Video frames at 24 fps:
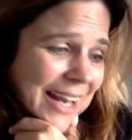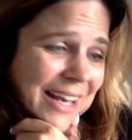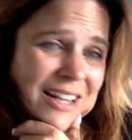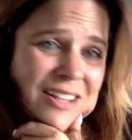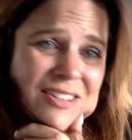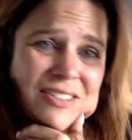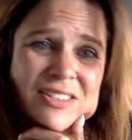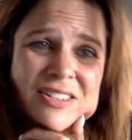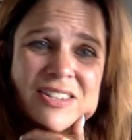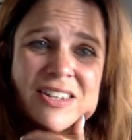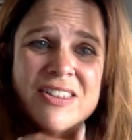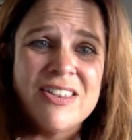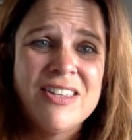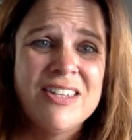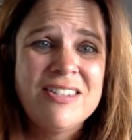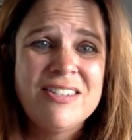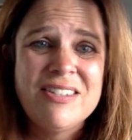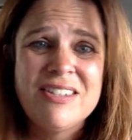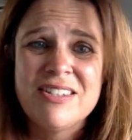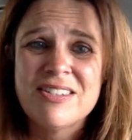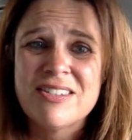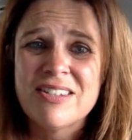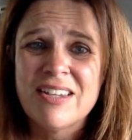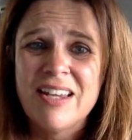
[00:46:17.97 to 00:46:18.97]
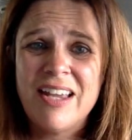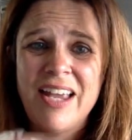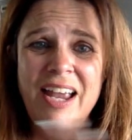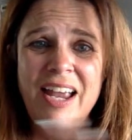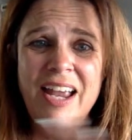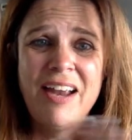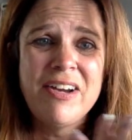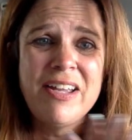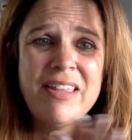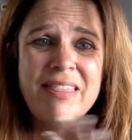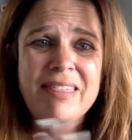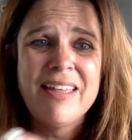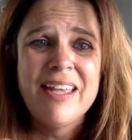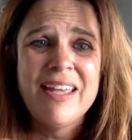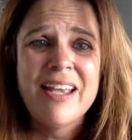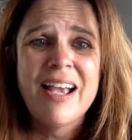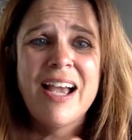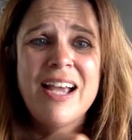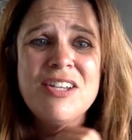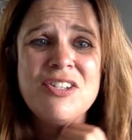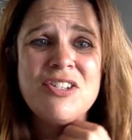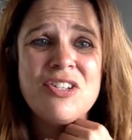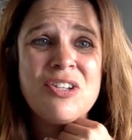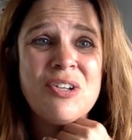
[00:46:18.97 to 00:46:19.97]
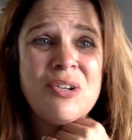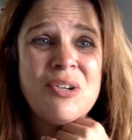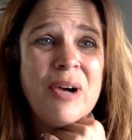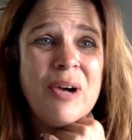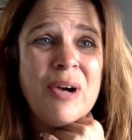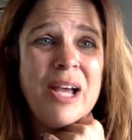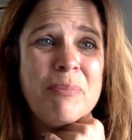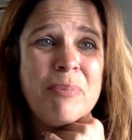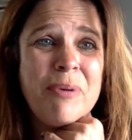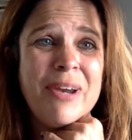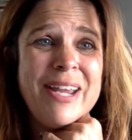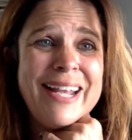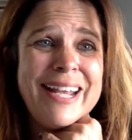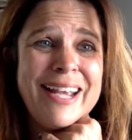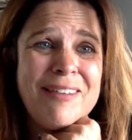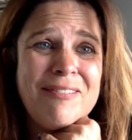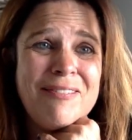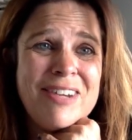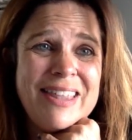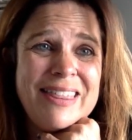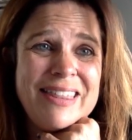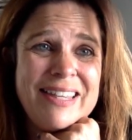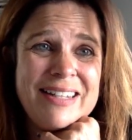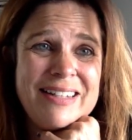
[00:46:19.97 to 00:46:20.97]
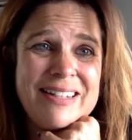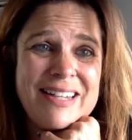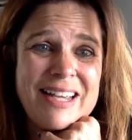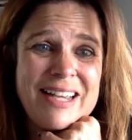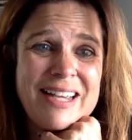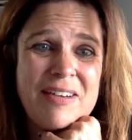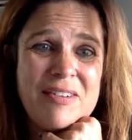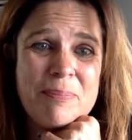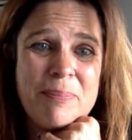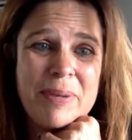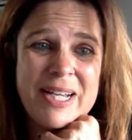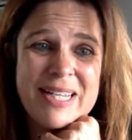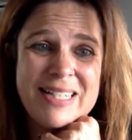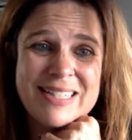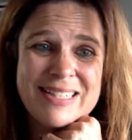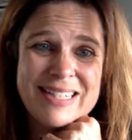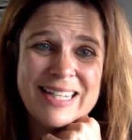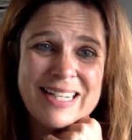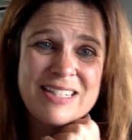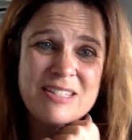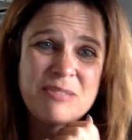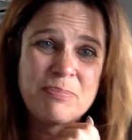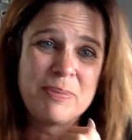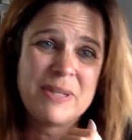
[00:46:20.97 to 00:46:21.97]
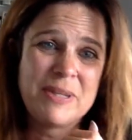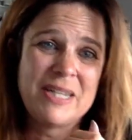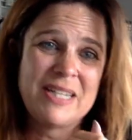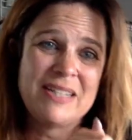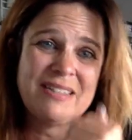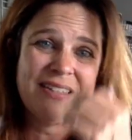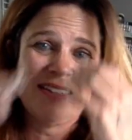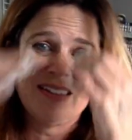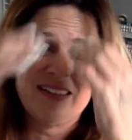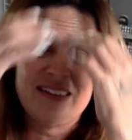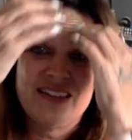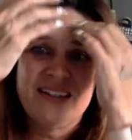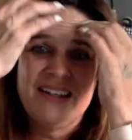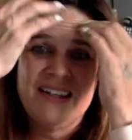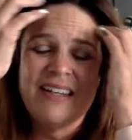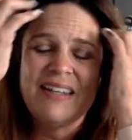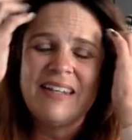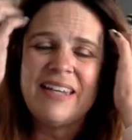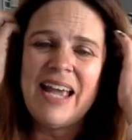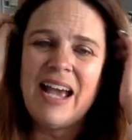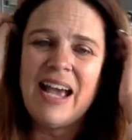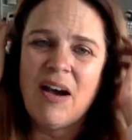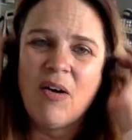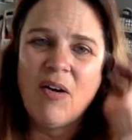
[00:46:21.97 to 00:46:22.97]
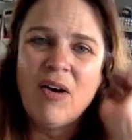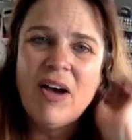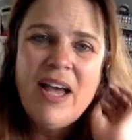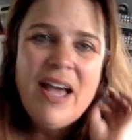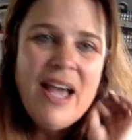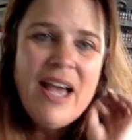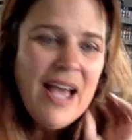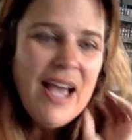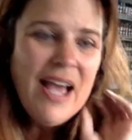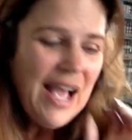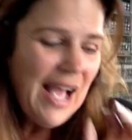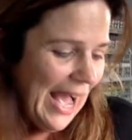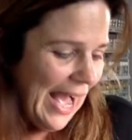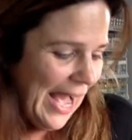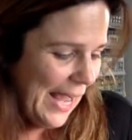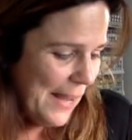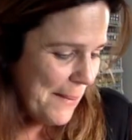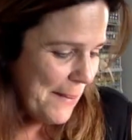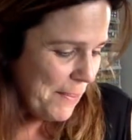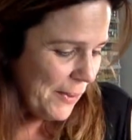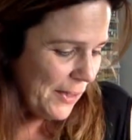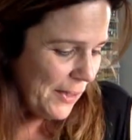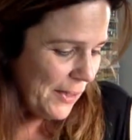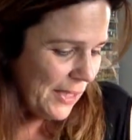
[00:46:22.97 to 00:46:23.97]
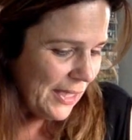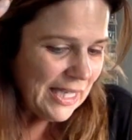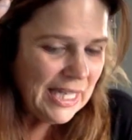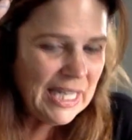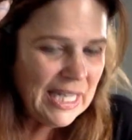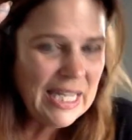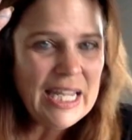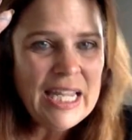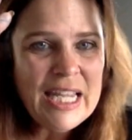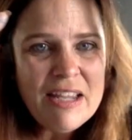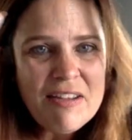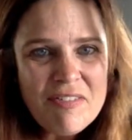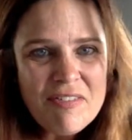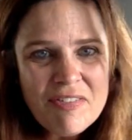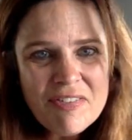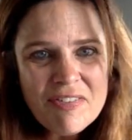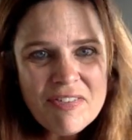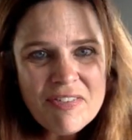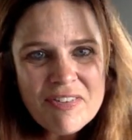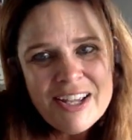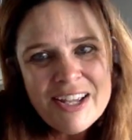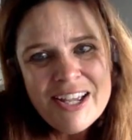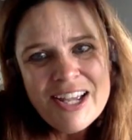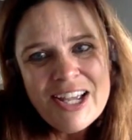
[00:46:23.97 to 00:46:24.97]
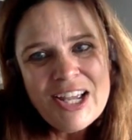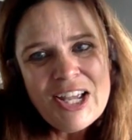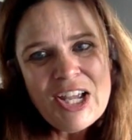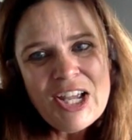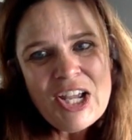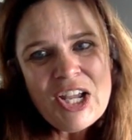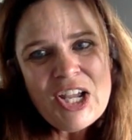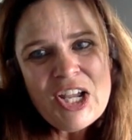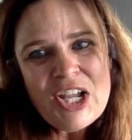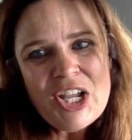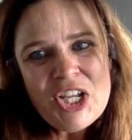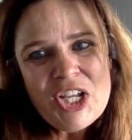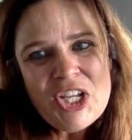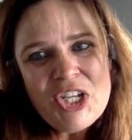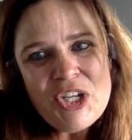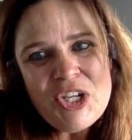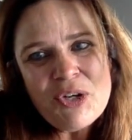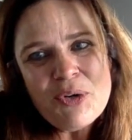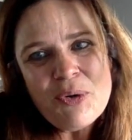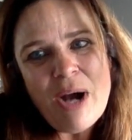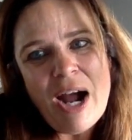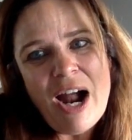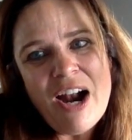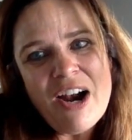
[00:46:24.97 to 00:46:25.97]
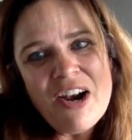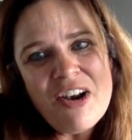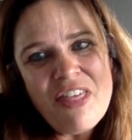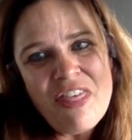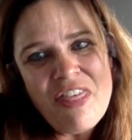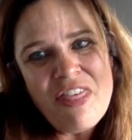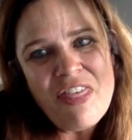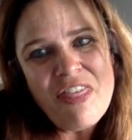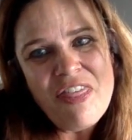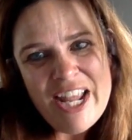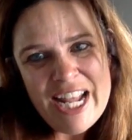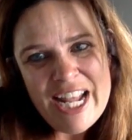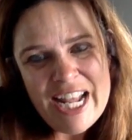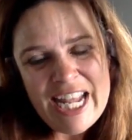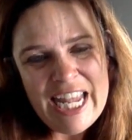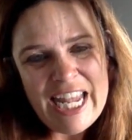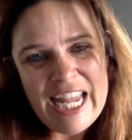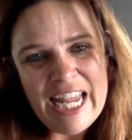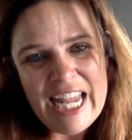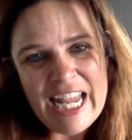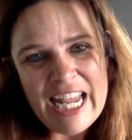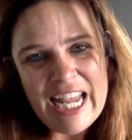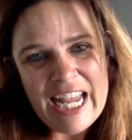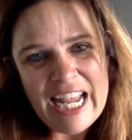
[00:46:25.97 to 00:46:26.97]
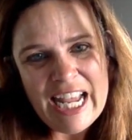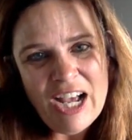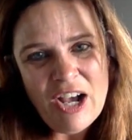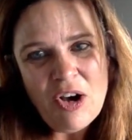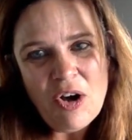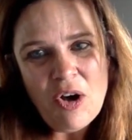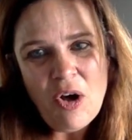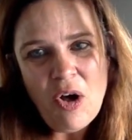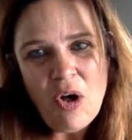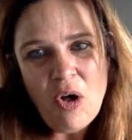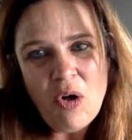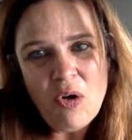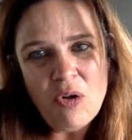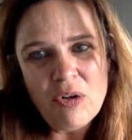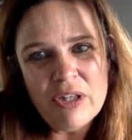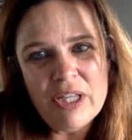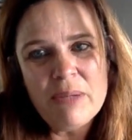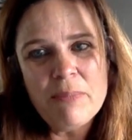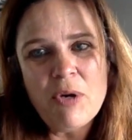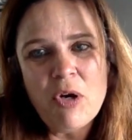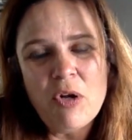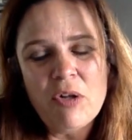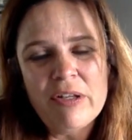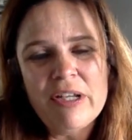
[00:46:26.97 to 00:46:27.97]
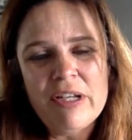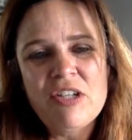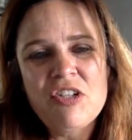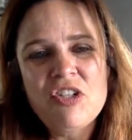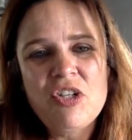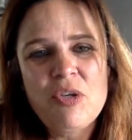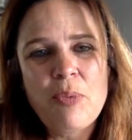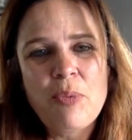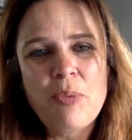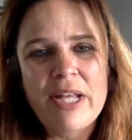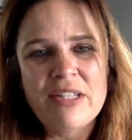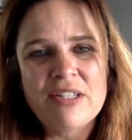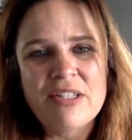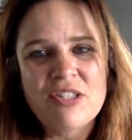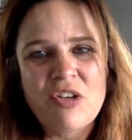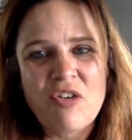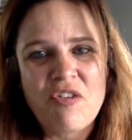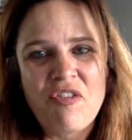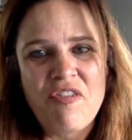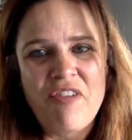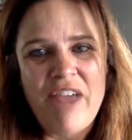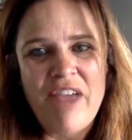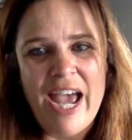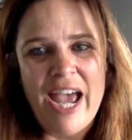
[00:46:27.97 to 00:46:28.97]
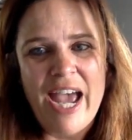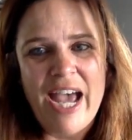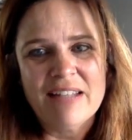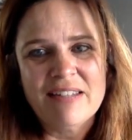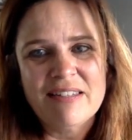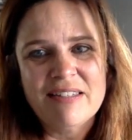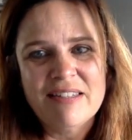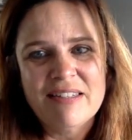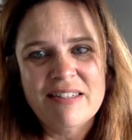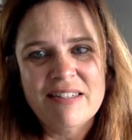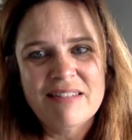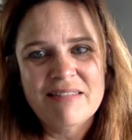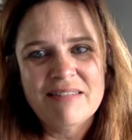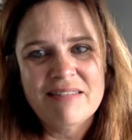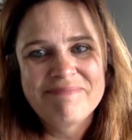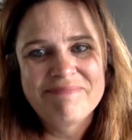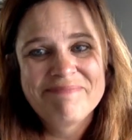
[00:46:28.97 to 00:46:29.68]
And it's this is everything I do. I break everything down in bite-sized pieces. Now, I believe you are thinking, "Holy moly, she went so fast."